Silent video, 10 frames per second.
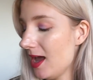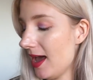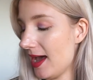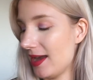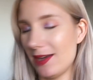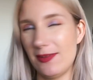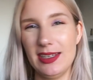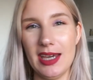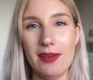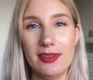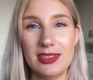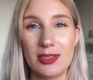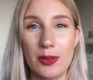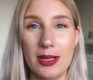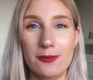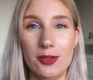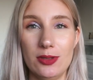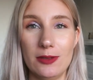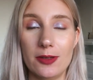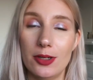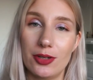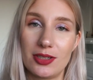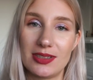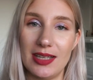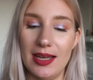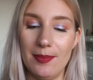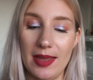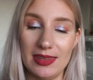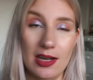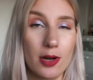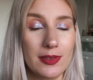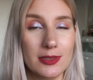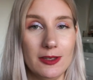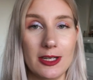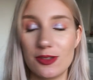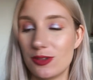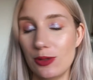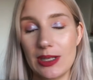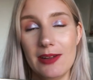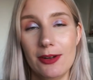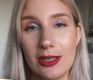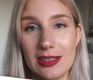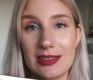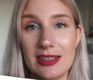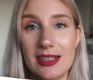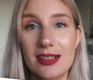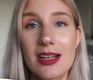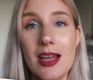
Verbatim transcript: and I think I have this in quite a few different looks at the end of this video, so you can have a look at it there.